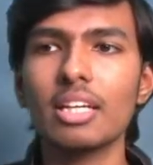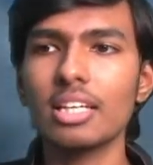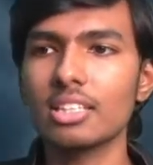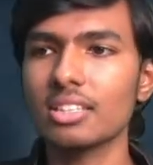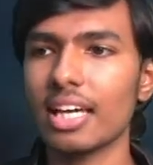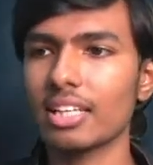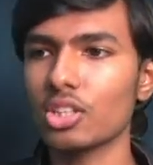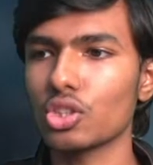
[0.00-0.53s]
is
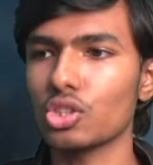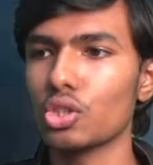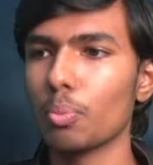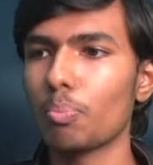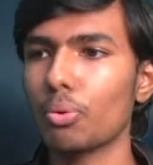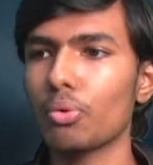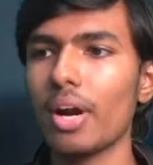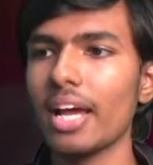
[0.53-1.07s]
like this
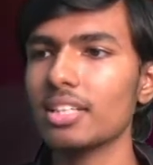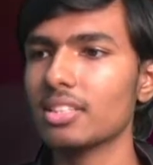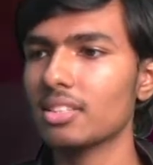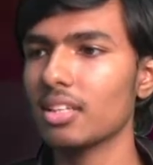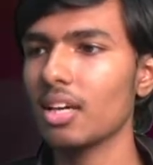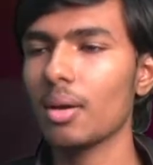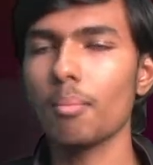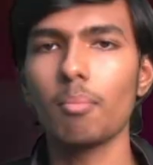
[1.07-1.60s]
depressed,
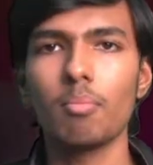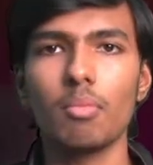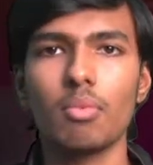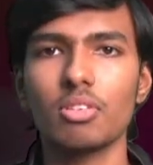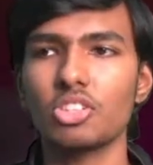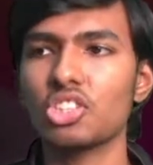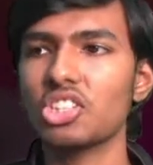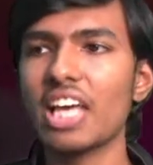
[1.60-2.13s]

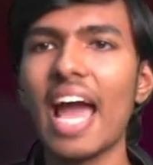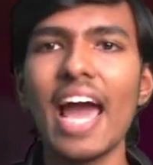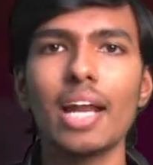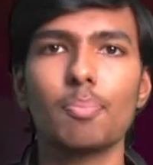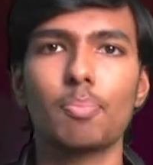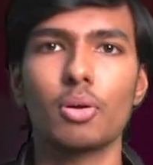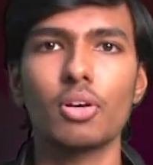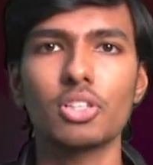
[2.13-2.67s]

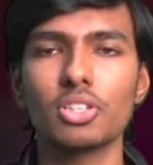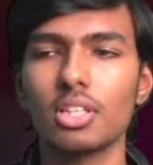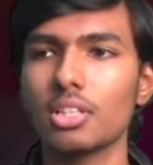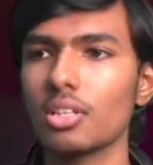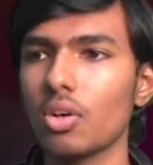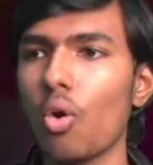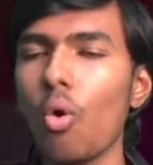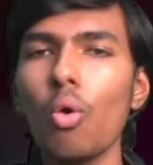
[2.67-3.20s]
sad person
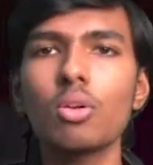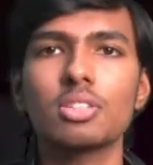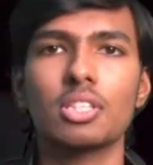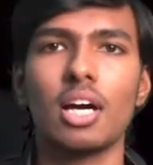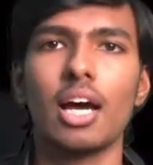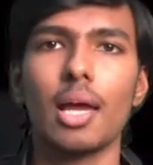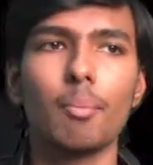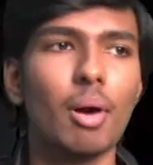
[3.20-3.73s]
the whole
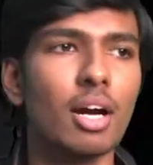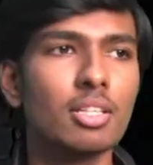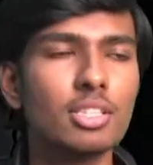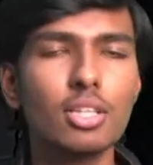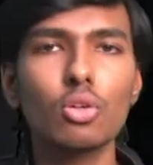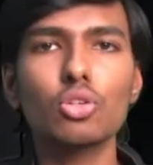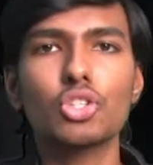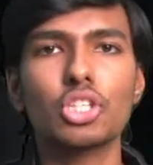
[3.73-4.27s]
time
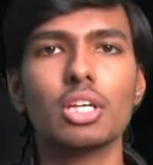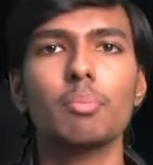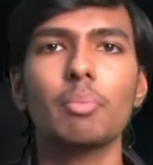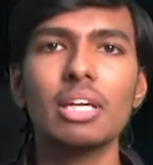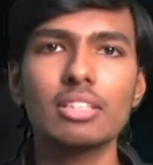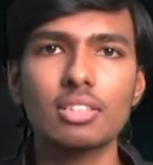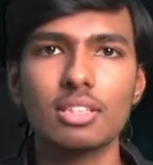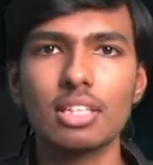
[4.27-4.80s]
until she
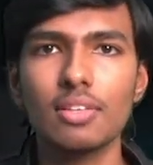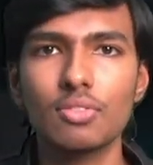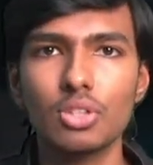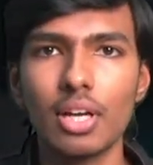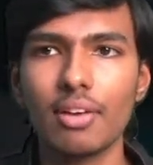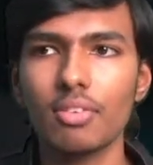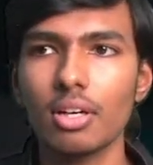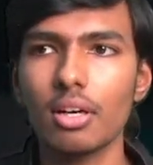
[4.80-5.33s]
meets Steve
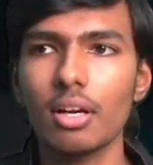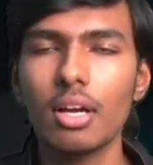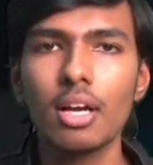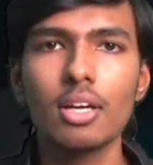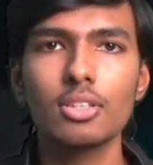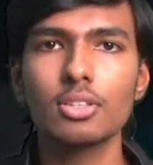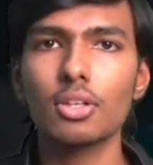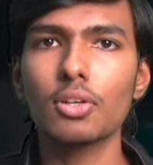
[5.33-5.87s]
Trevor.
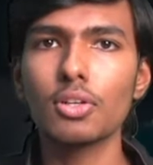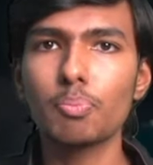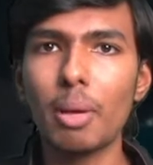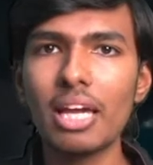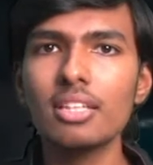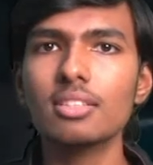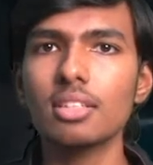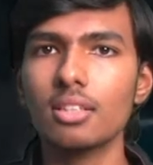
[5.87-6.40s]
So you're
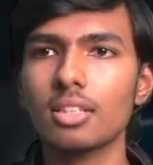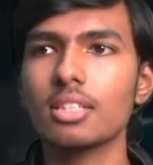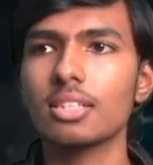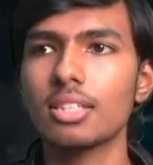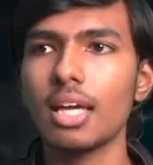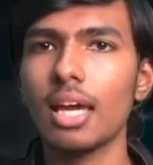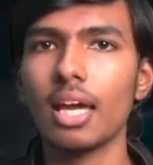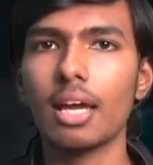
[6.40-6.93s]
basically
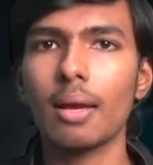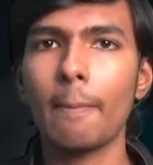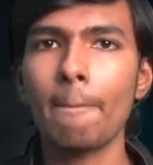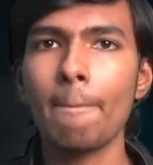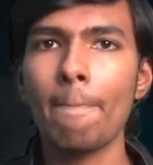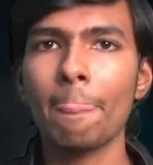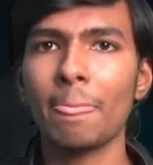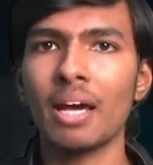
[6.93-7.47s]
saying
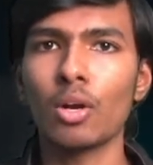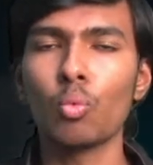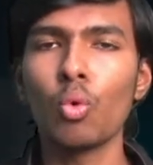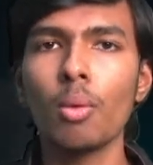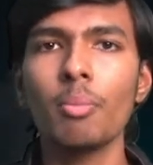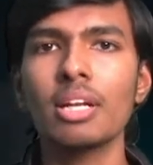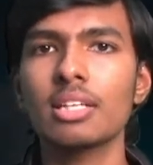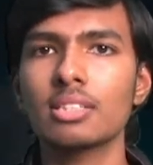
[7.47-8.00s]
that a
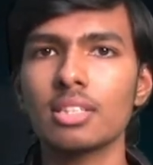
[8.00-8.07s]
woman is